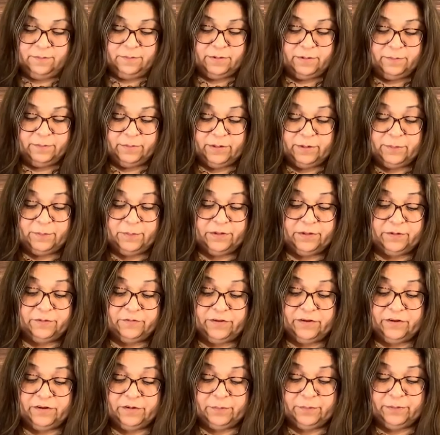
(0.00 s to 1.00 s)
going to put the
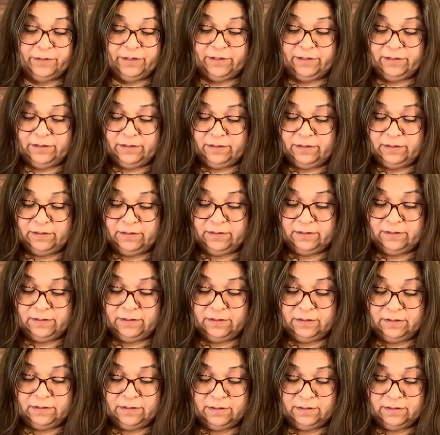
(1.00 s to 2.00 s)
finger blade
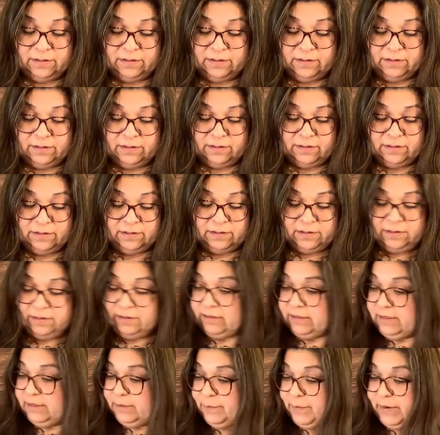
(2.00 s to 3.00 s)

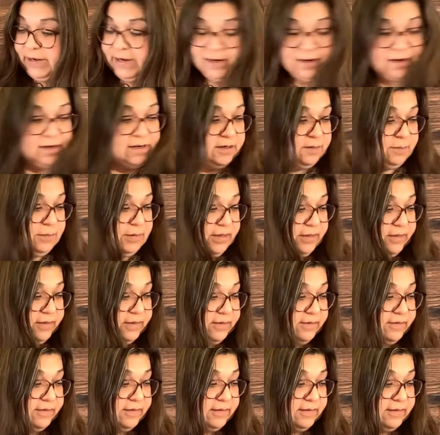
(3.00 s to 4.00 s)
lid back on
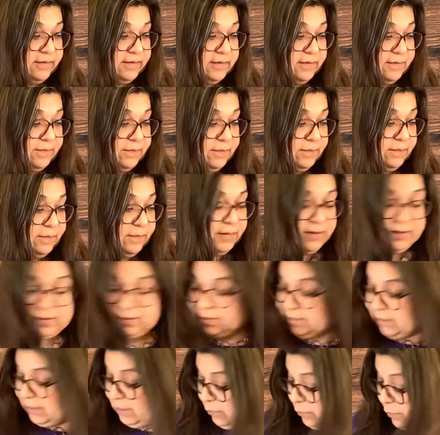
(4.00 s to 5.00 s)
because
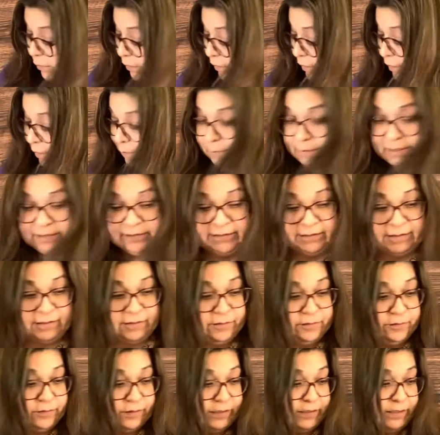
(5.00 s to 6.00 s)
I don't want to cut
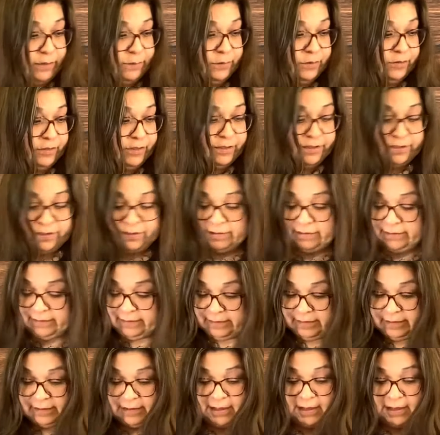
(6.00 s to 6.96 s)
myself while I'm doing this.